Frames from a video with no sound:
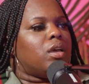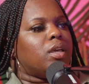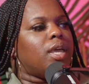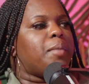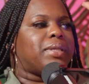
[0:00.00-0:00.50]

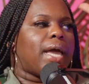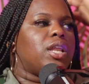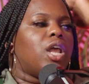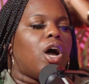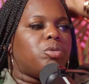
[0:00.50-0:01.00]
yeah, but they
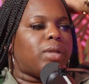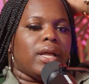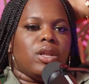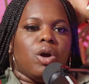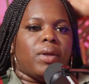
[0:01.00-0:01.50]
know,
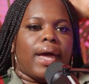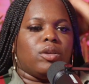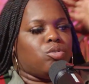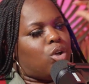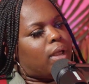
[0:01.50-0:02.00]

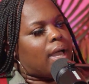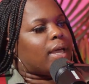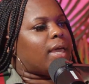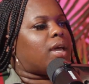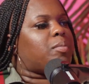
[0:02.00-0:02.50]
like they
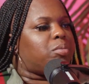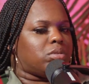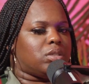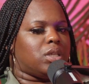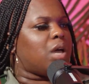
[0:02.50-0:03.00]
got gay couples.